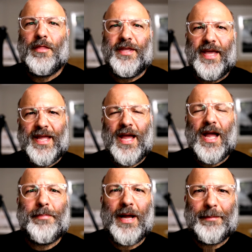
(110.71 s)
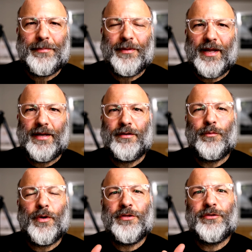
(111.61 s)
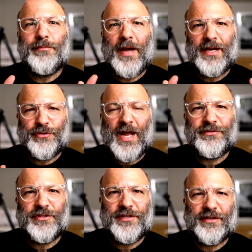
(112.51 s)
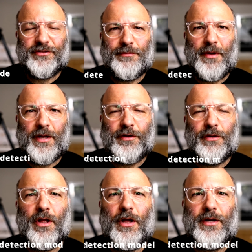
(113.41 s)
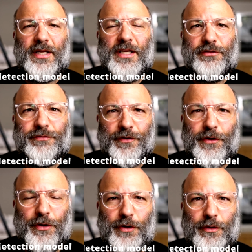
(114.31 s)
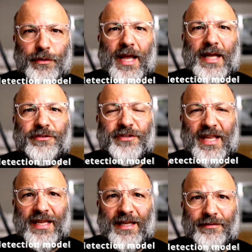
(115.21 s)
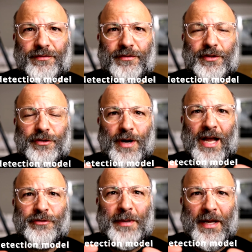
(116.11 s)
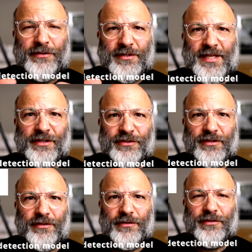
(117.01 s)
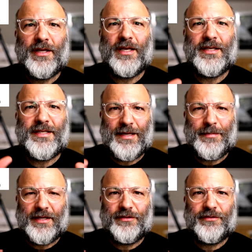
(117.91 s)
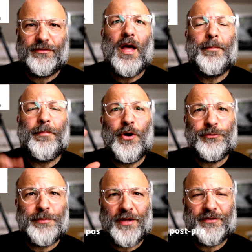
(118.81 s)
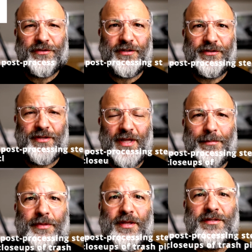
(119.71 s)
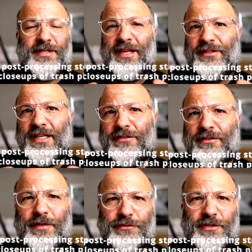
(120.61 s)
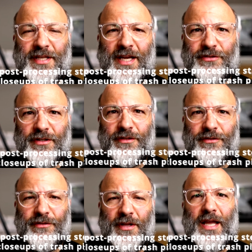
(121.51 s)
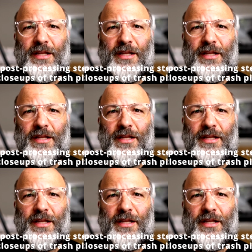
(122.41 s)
The AI pipeline runs my trash detection model on each photo and saves the trash pile detections in a database. A post-processing step then takes each of those detections and